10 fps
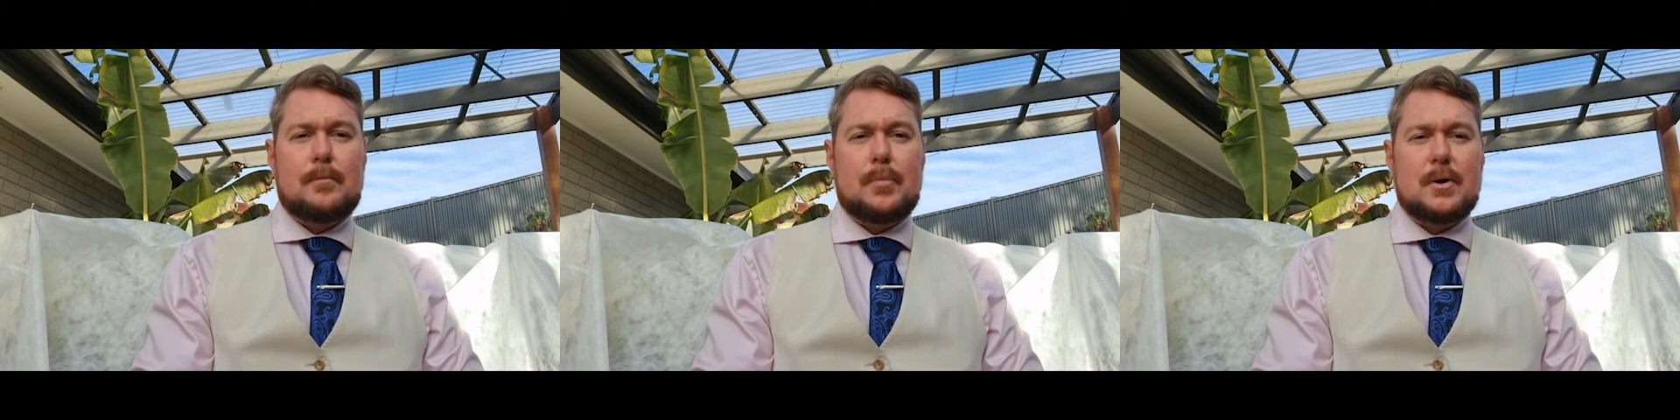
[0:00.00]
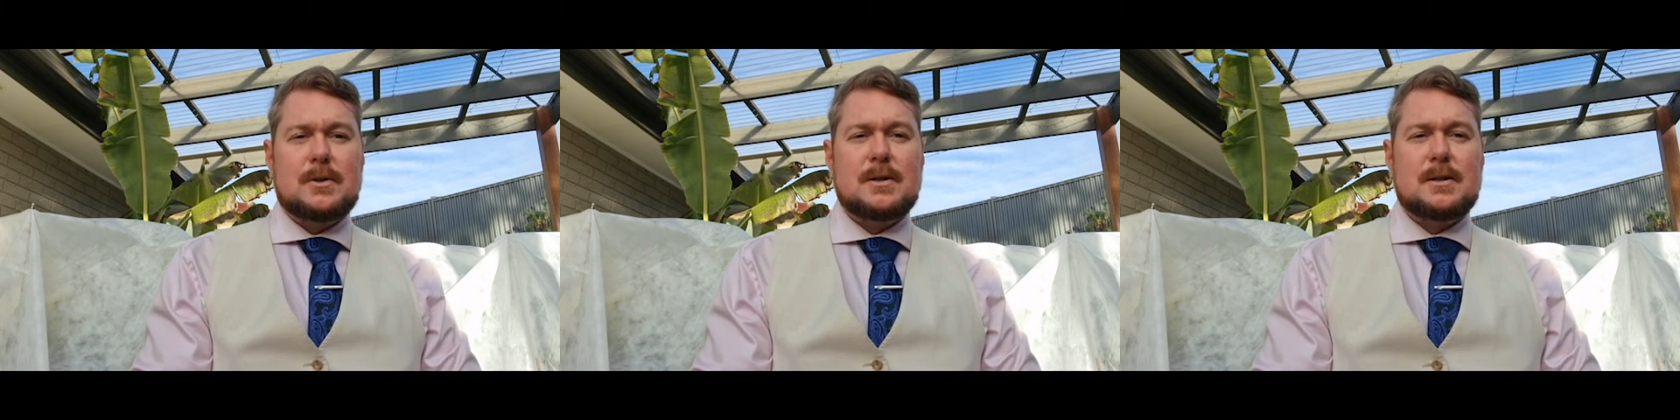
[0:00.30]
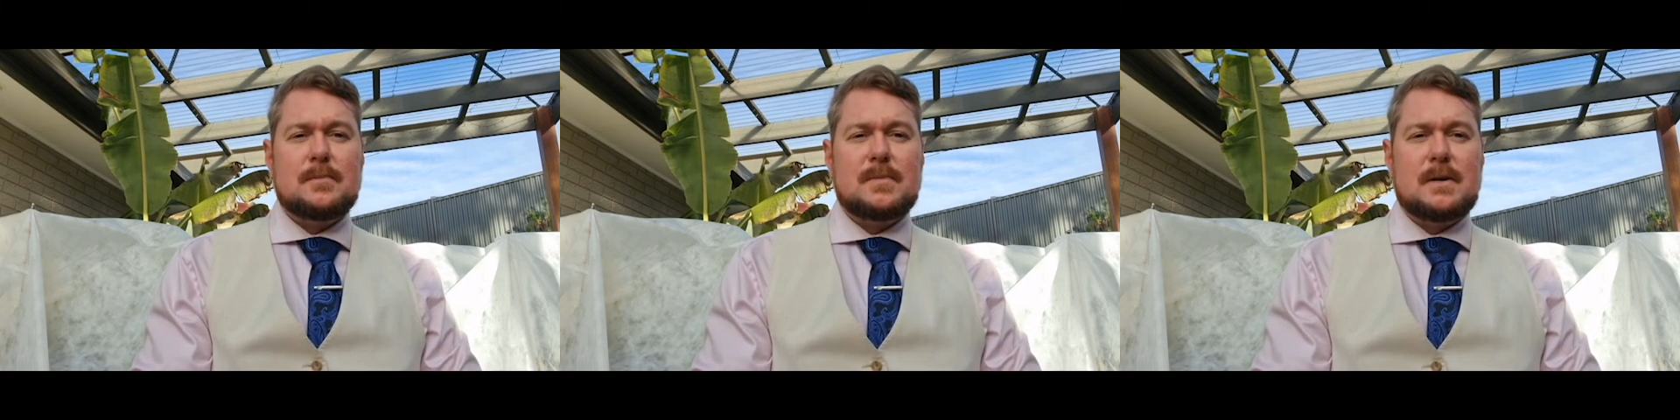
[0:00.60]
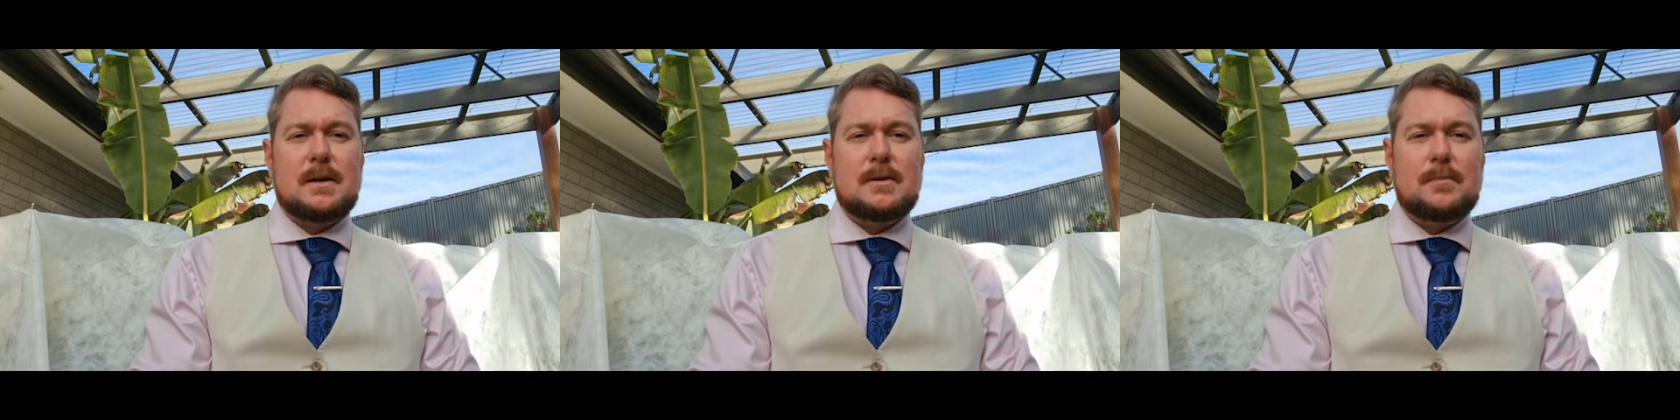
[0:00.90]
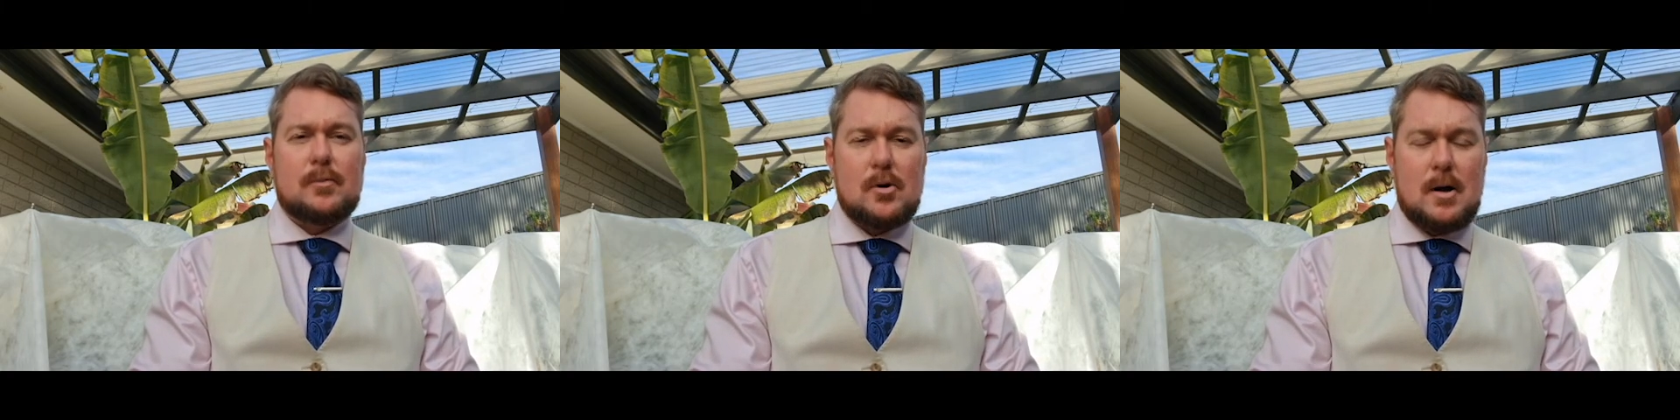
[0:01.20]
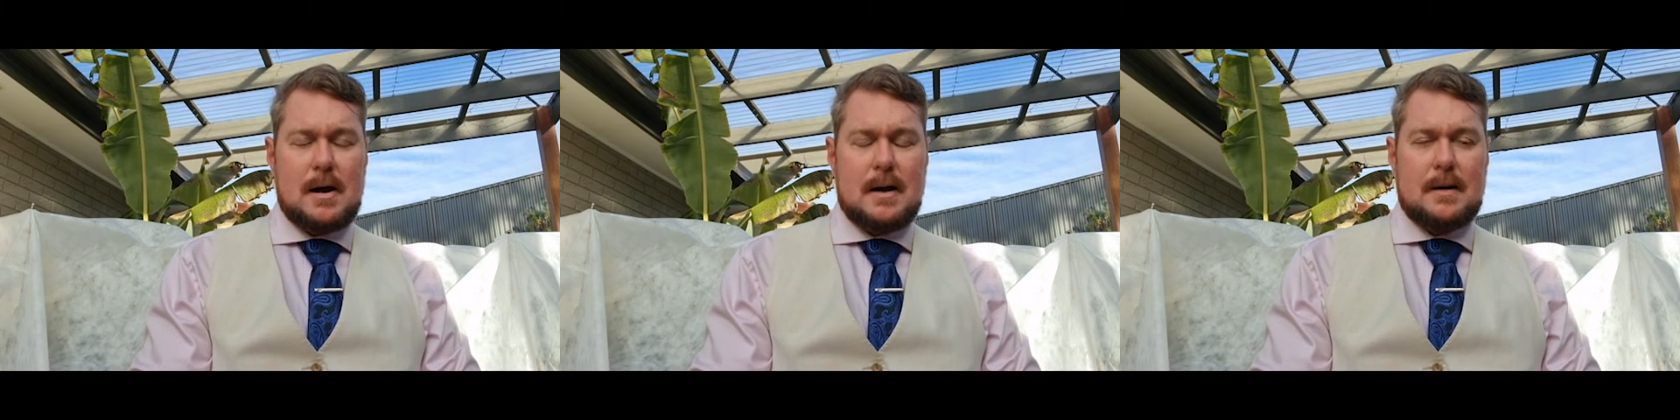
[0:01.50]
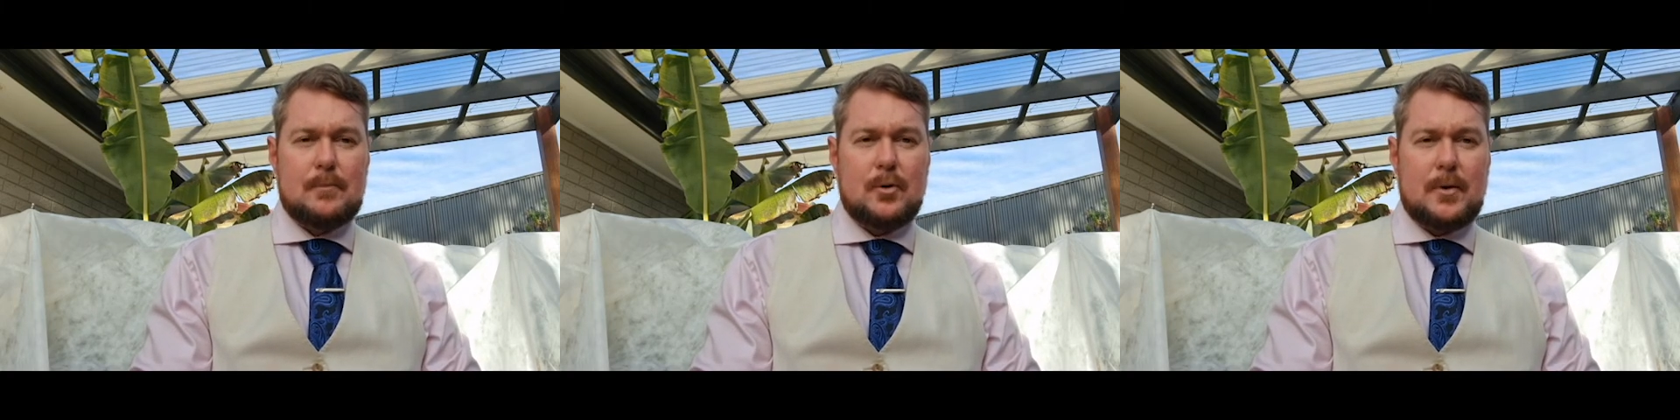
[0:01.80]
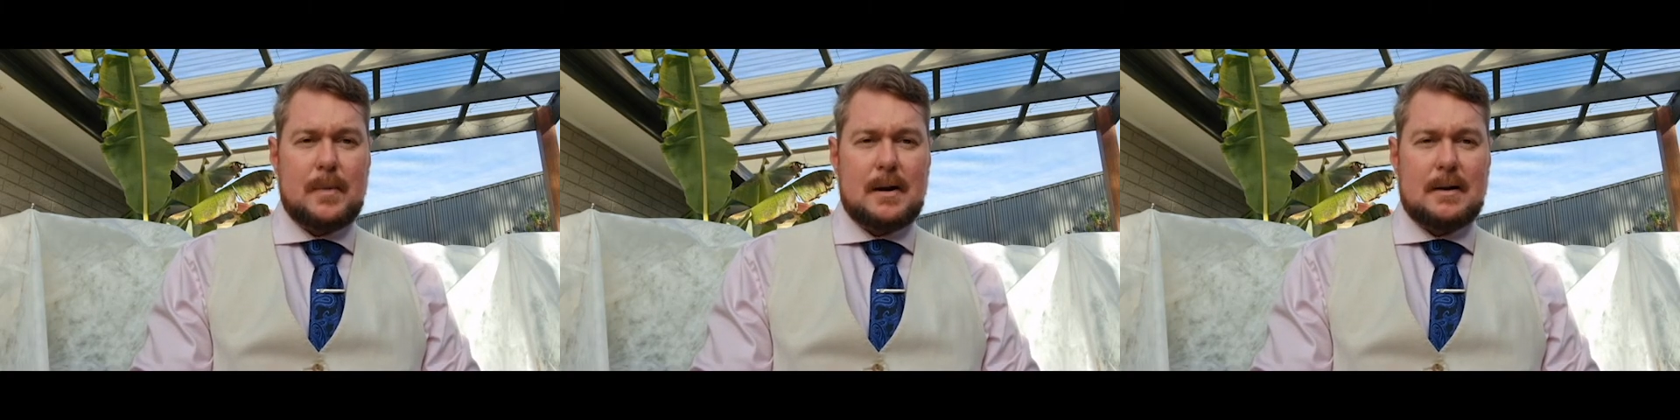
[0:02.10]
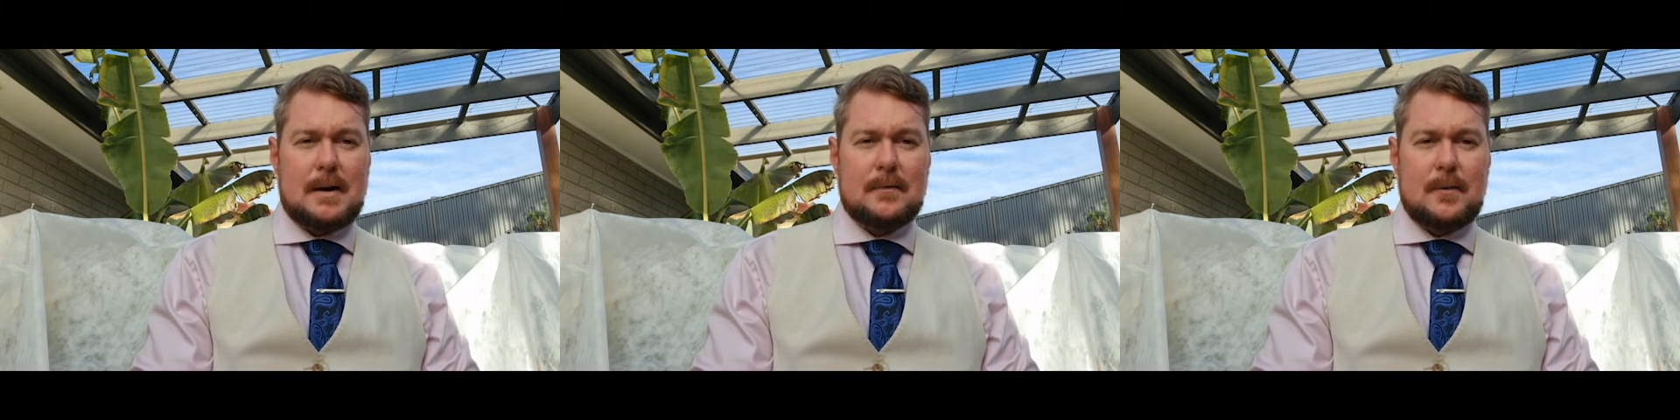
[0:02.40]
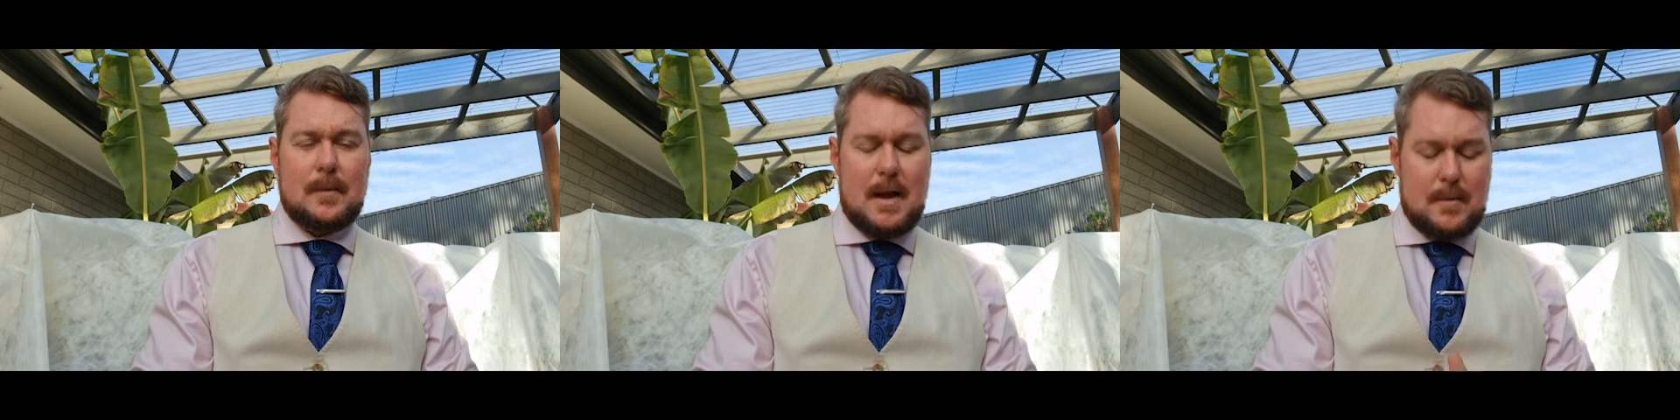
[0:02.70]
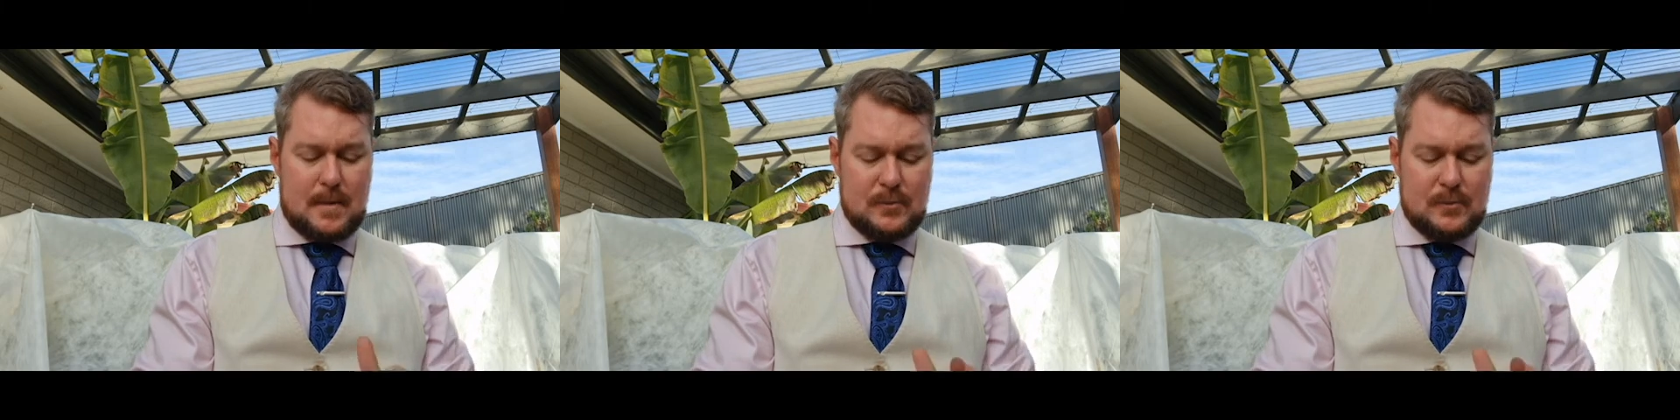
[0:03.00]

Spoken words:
purchased some seeds prior and put them in and none of them came up.